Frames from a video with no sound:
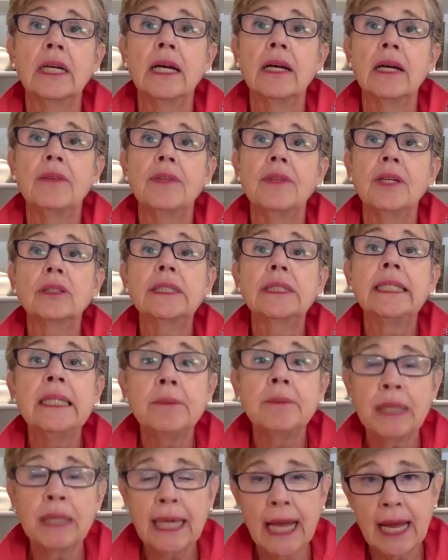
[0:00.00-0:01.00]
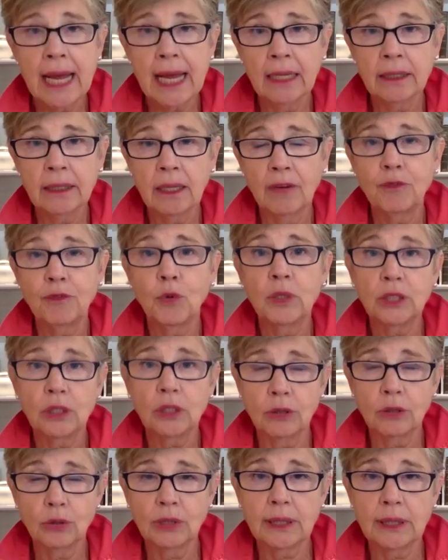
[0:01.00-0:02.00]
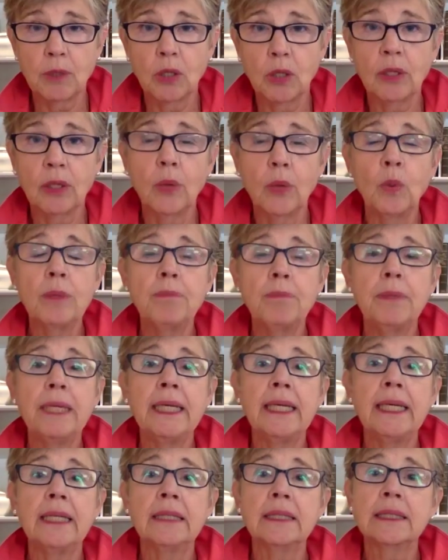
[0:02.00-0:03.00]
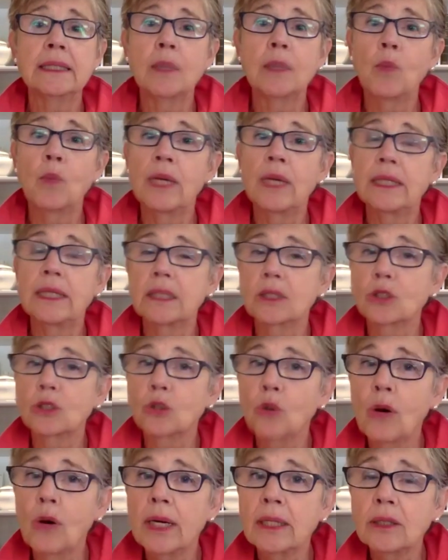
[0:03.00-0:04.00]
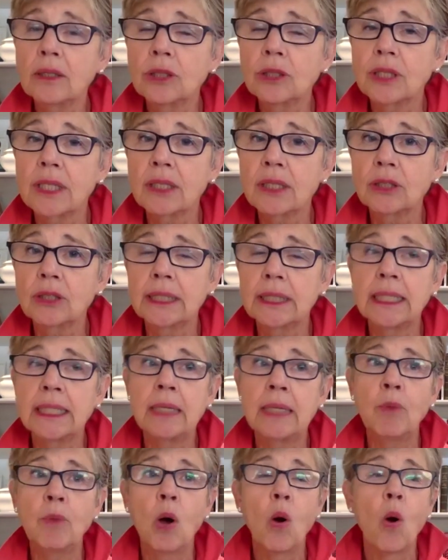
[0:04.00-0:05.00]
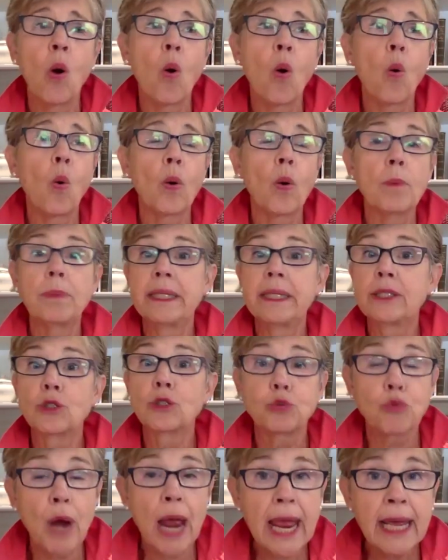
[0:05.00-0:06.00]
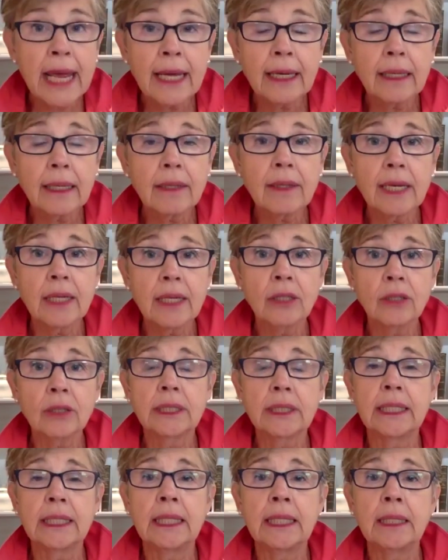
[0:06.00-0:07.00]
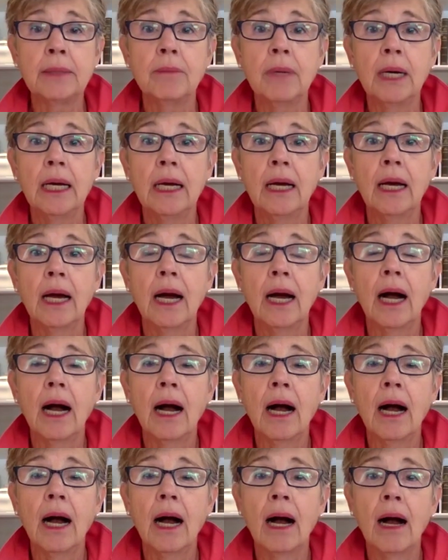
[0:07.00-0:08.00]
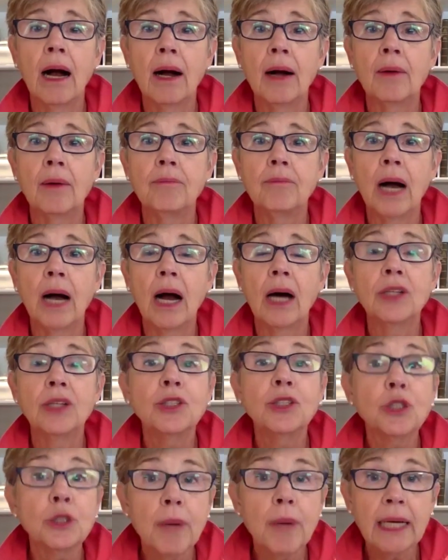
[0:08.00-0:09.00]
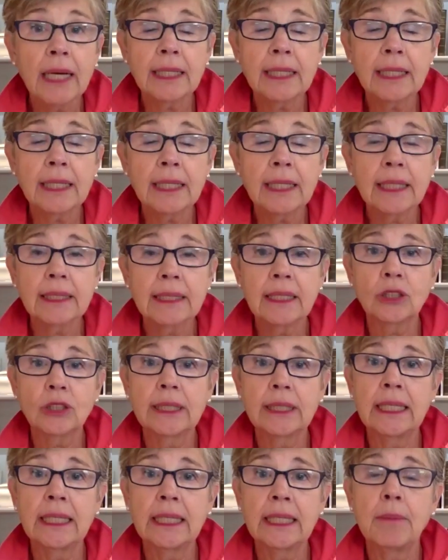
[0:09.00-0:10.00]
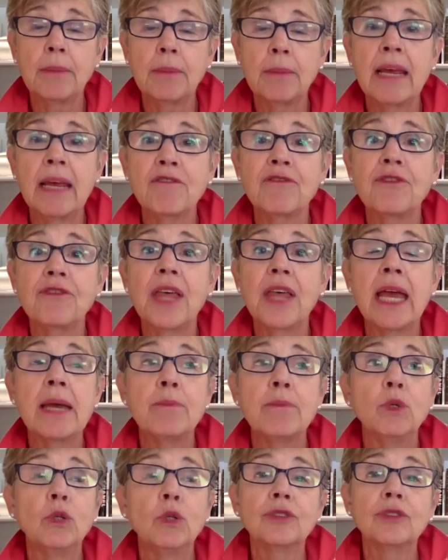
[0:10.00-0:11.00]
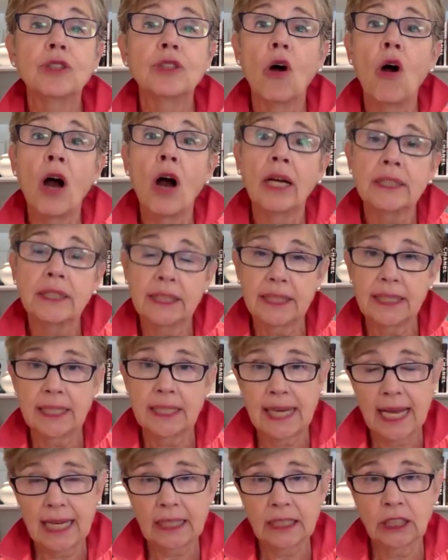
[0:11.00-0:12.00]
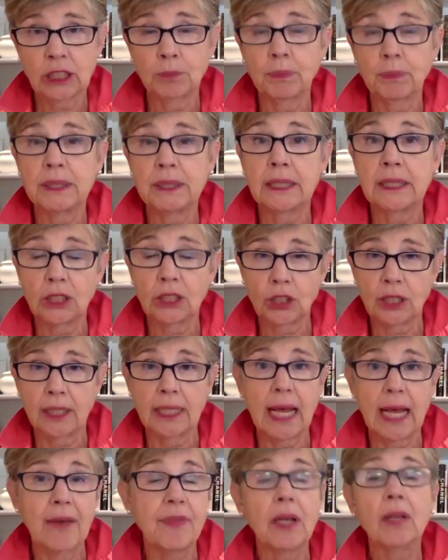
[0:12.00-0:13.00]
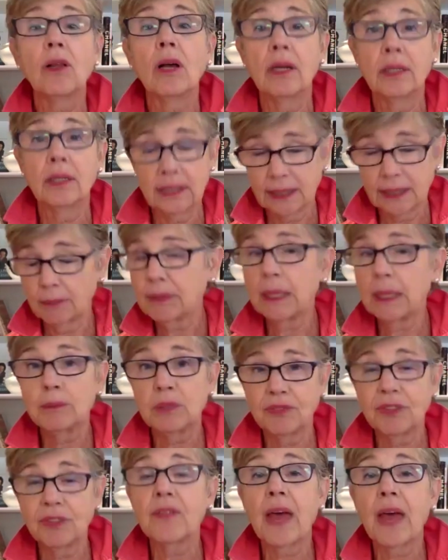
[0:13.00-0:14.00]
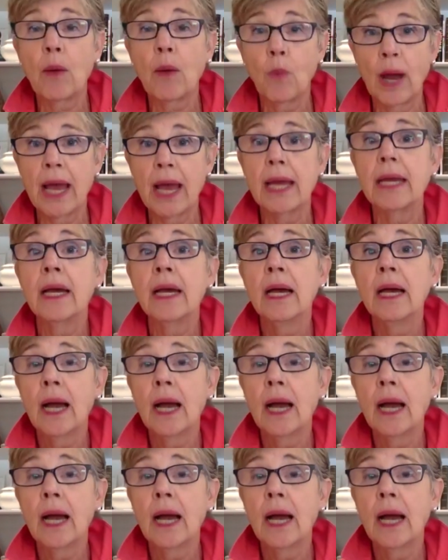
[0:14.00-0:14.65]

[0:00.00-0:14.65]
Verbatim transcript: their team can't afford to lose them, or it would be in some way disloyal to their team, or betraying their team, um, undermining their team if they moved on to the next position. And they'll sometimes feel that way